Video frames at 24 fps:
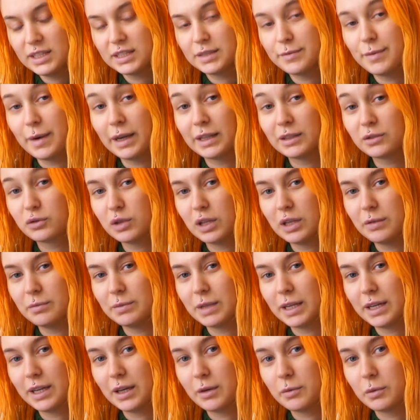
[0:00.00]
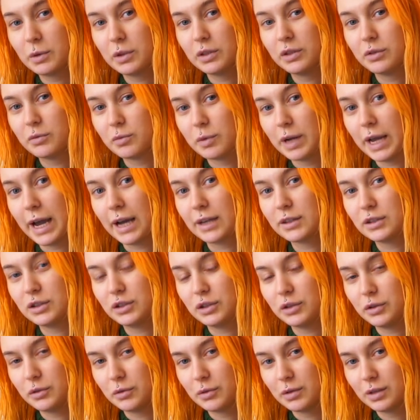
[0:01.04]
My dream that he would react
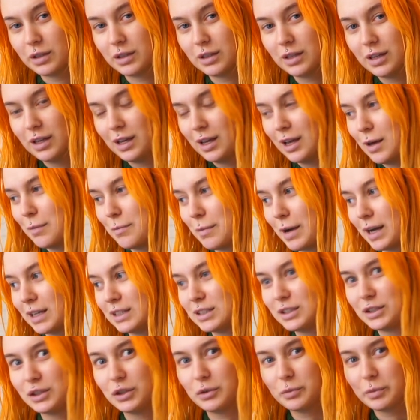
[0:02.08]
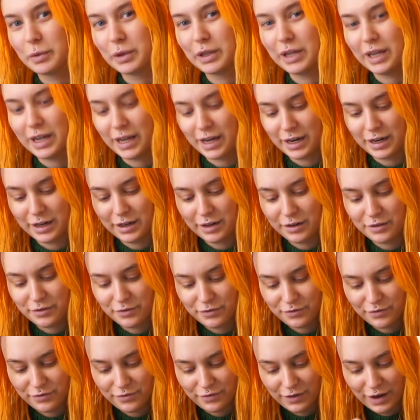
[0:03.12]
to my stupid hair
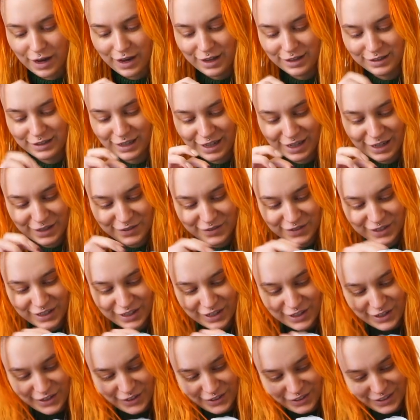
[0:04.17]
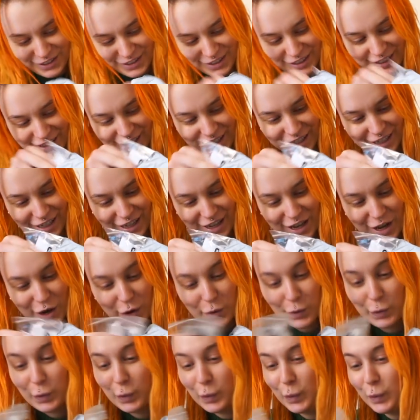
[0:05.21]
dyeing videos.
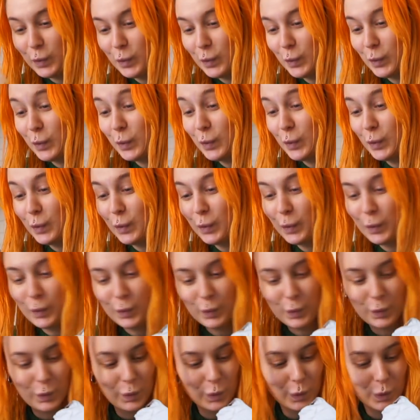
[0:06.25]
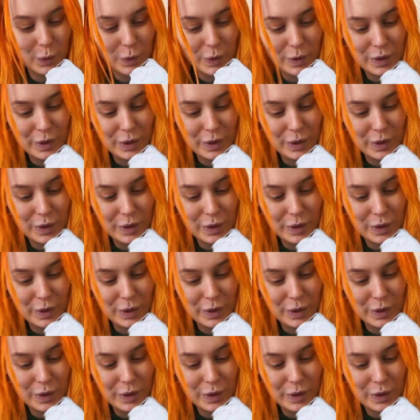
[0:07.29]
Ooh.